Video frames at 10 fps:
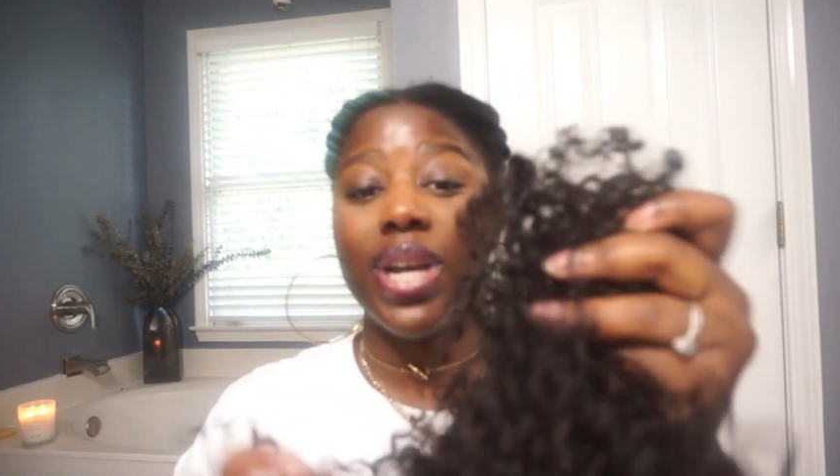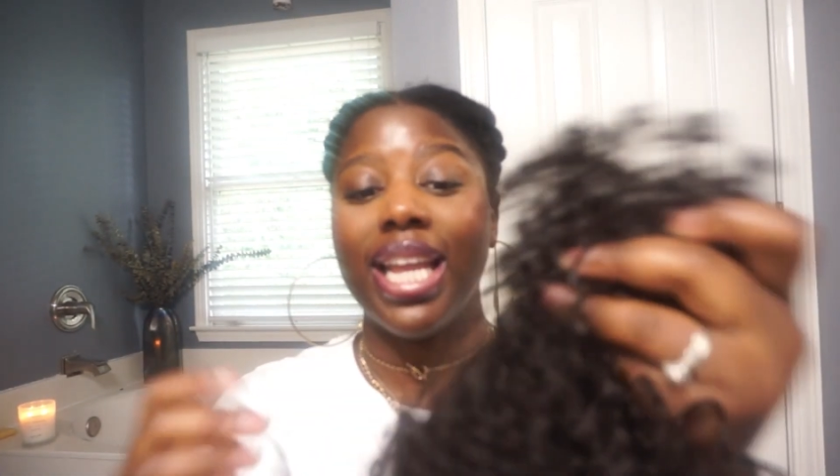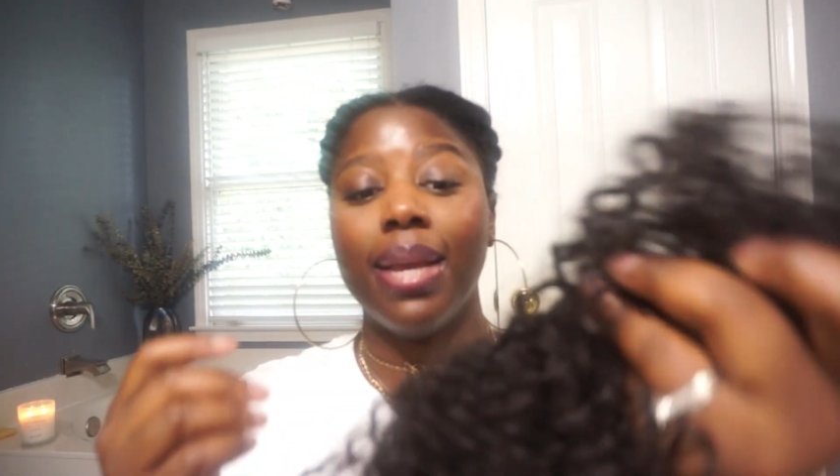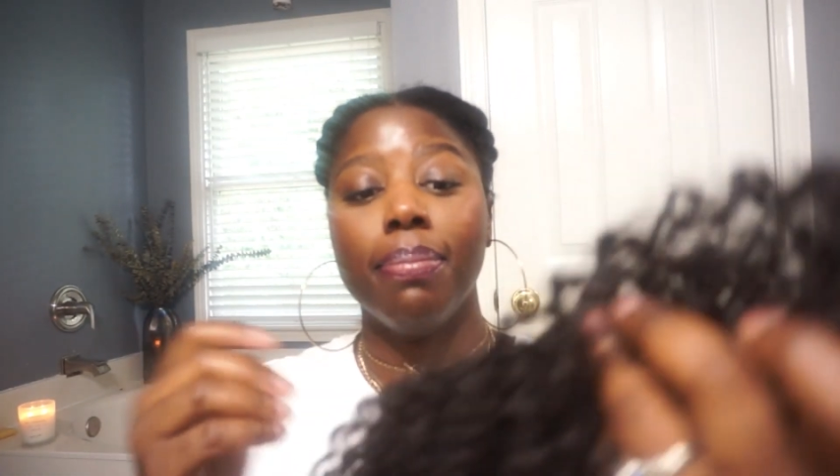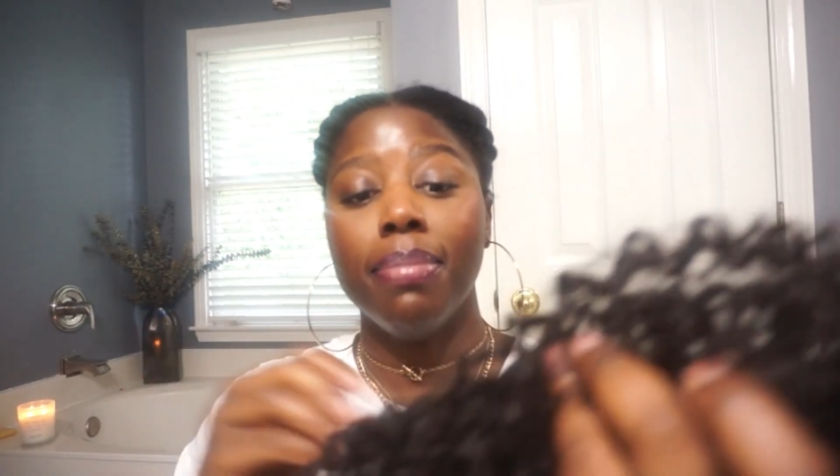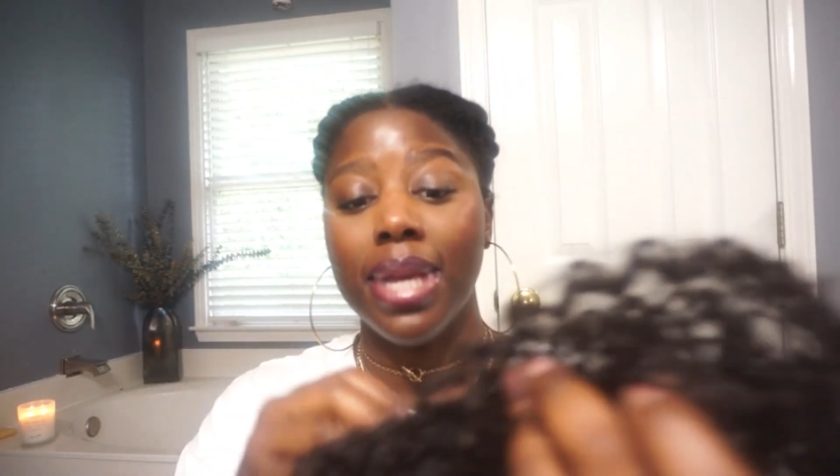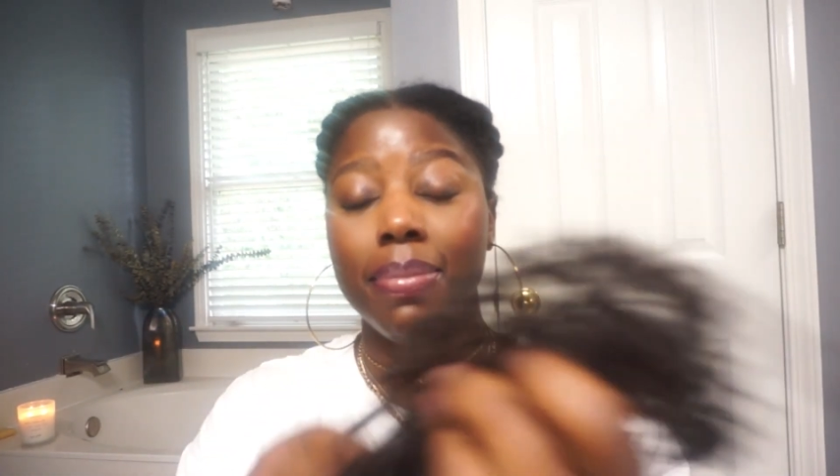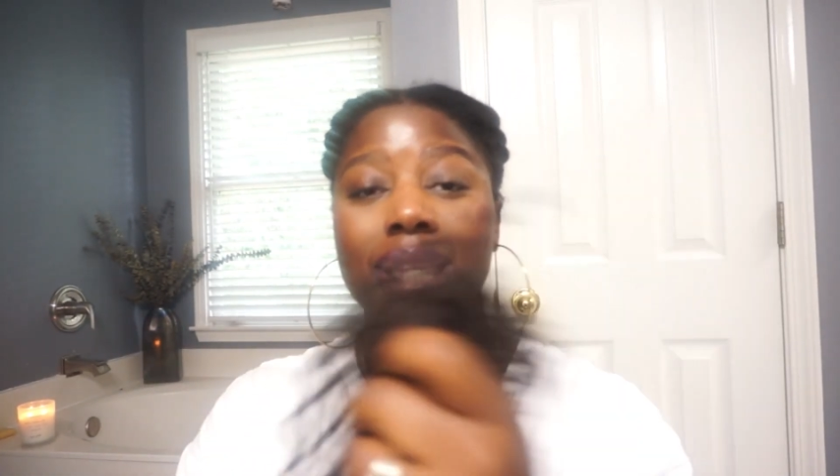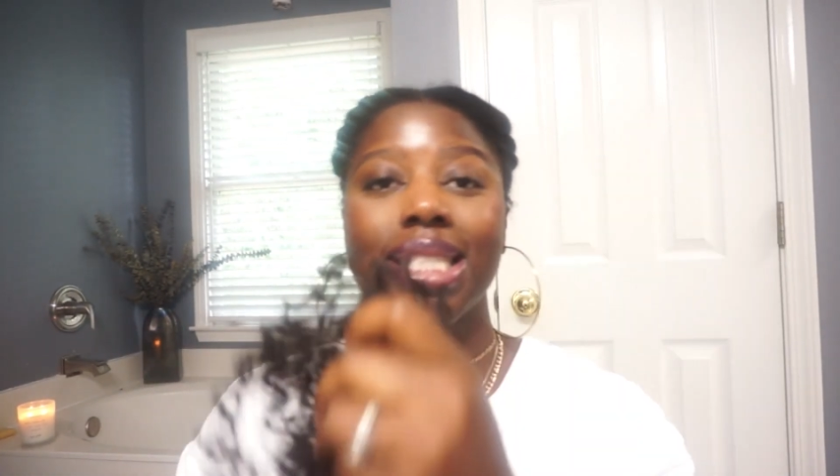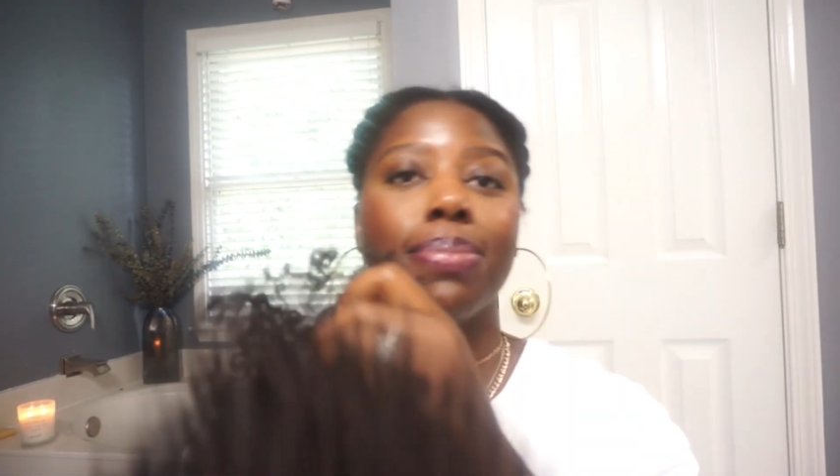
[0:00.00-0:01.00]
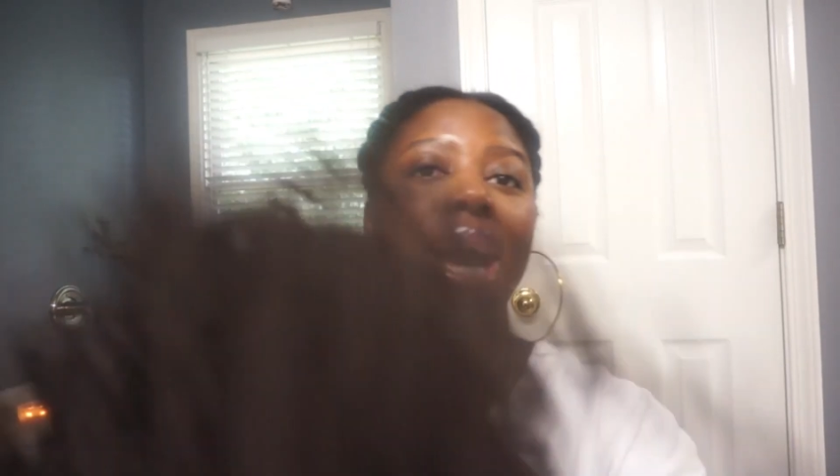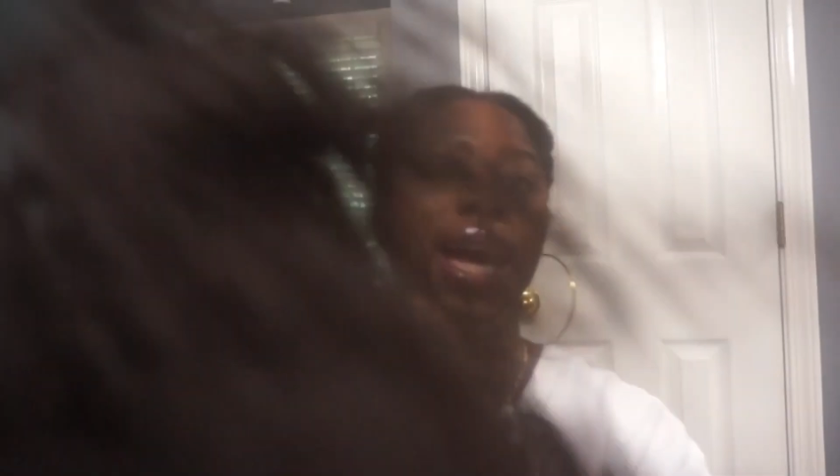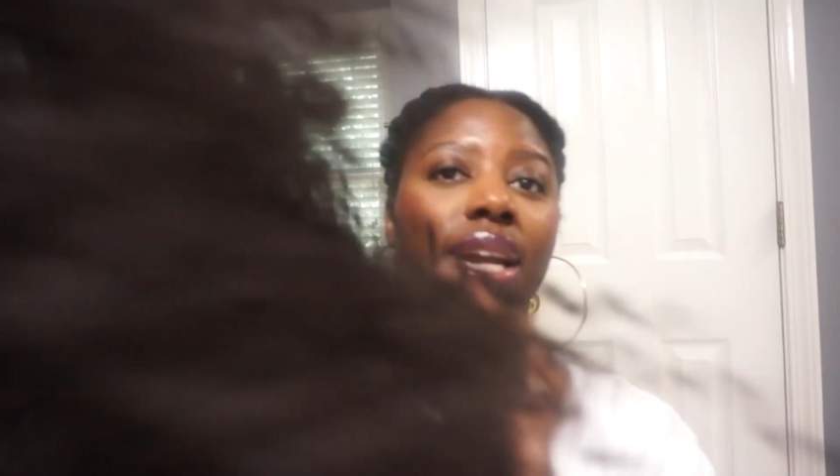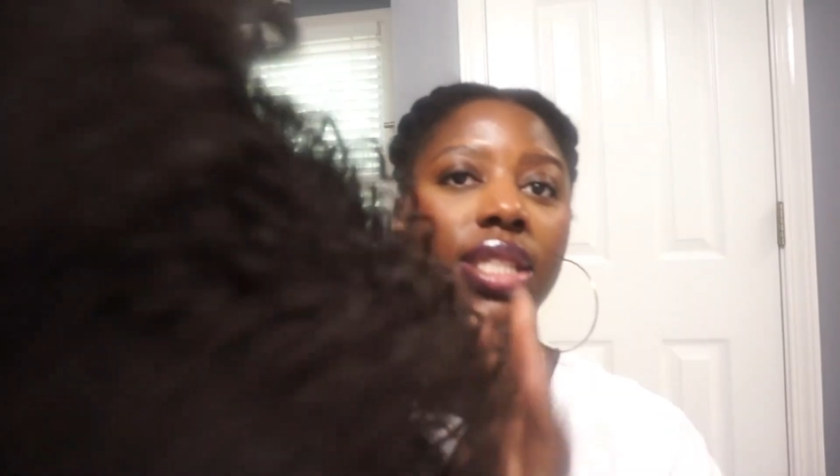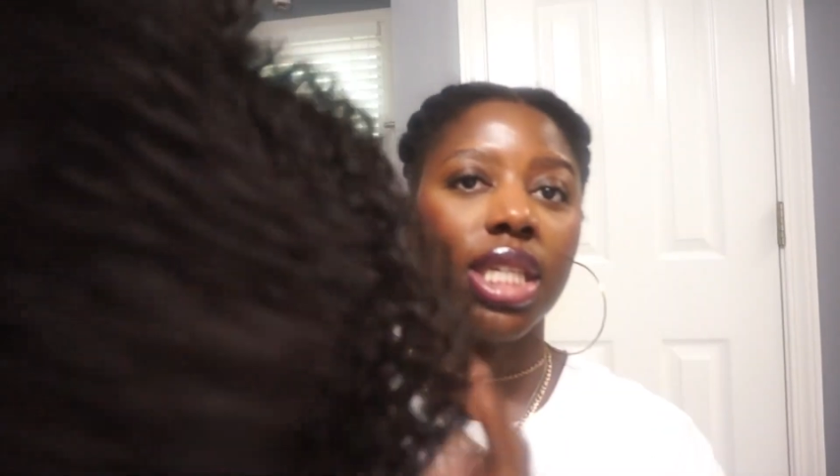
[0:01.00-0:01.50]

and it mimics my hair